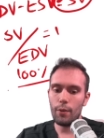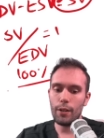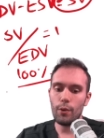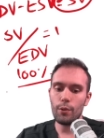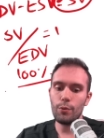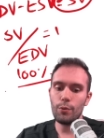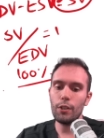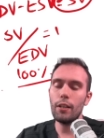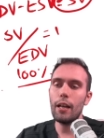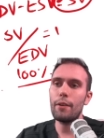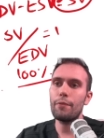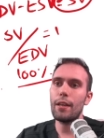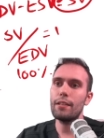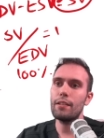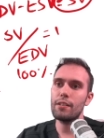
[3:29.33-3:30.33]
Now, in real life,
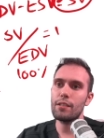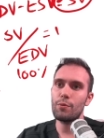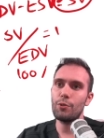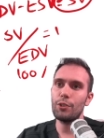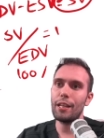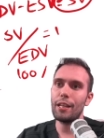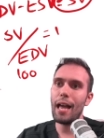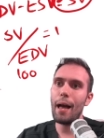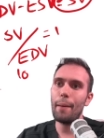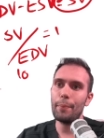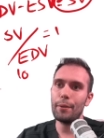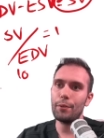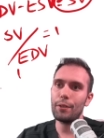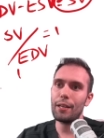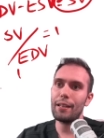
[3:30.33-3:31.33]
that doesn't really
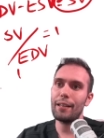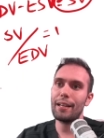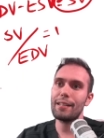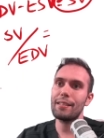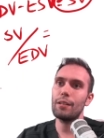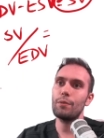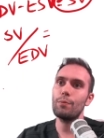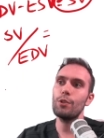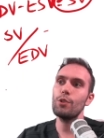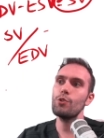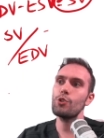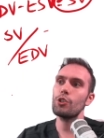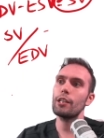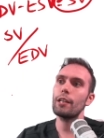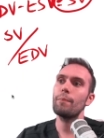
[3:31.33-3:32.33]
happen, okay? Like I said,
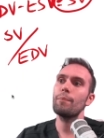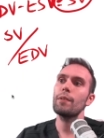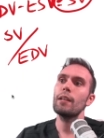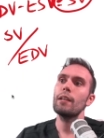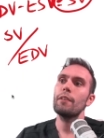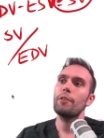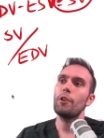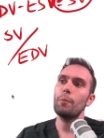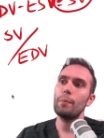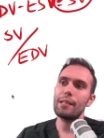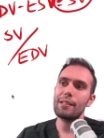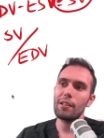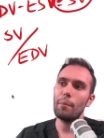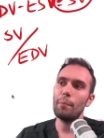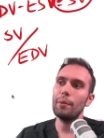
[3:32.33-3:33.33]
usually there'll be
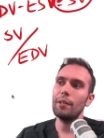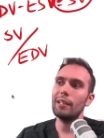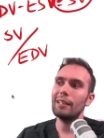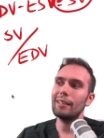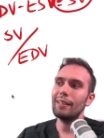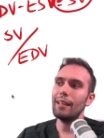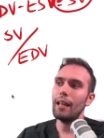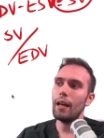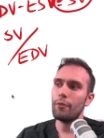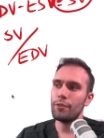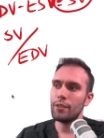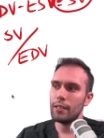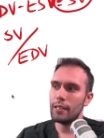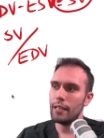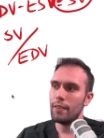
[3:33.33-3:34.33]
some blood left
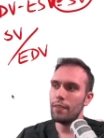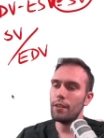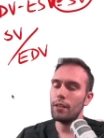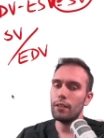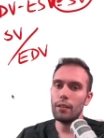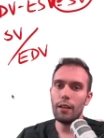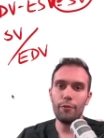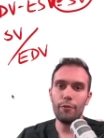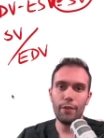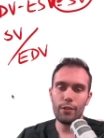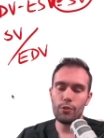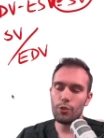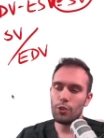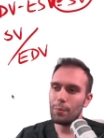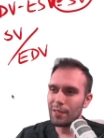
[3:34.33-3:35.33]
in the left
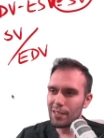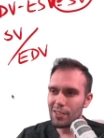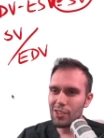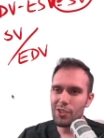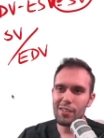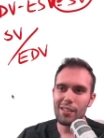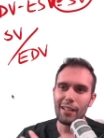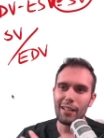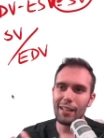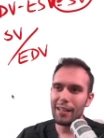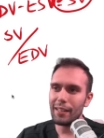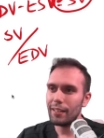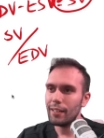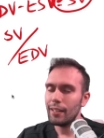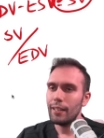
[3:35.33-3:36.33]
ventricle, but this is just to kind
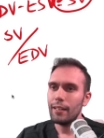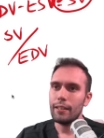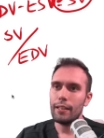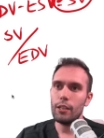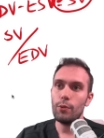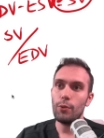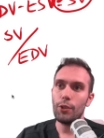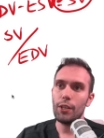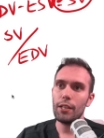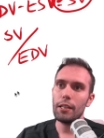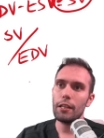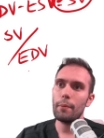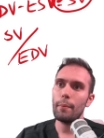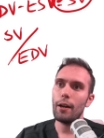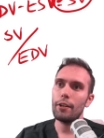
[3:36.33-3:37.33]
of get you
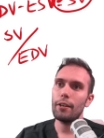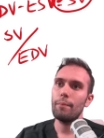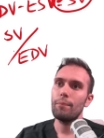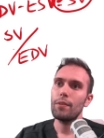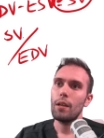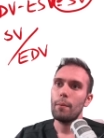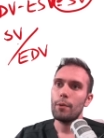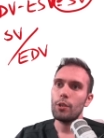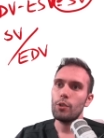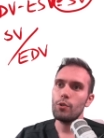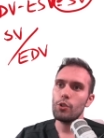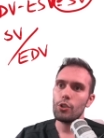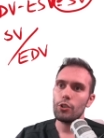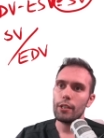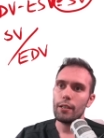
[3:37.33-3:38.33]
thinking about it. But
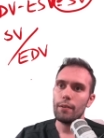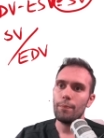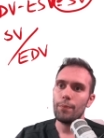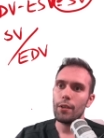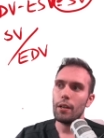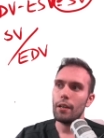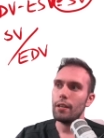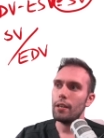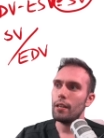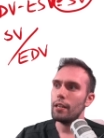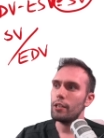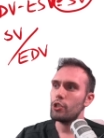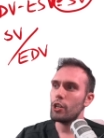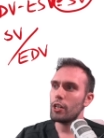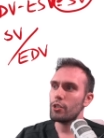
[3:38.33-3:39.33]
usually,
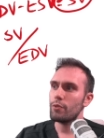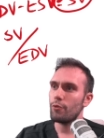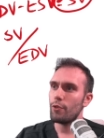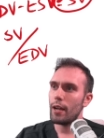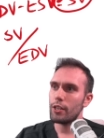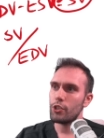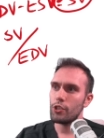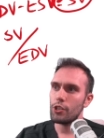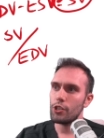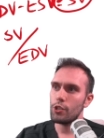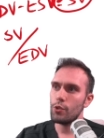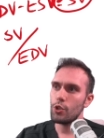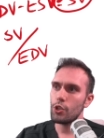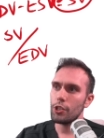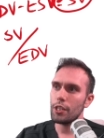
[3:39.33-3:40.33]
ejection fraction is
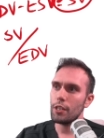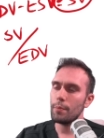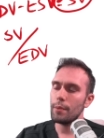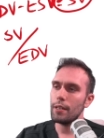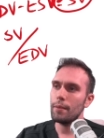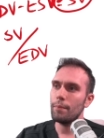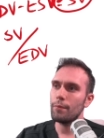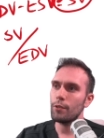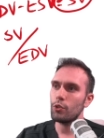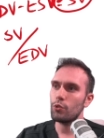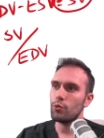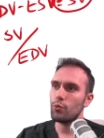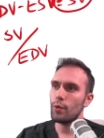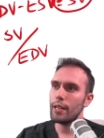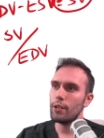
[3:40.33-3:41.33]
usually going to be
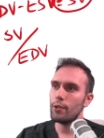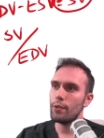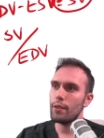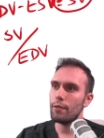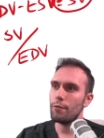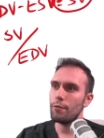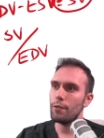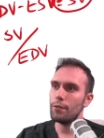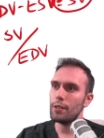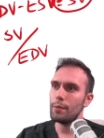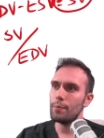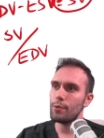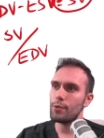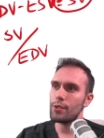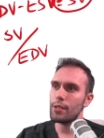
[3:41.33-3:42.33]
greater than
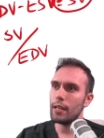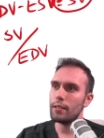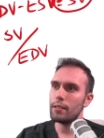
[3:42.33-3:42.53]
50%.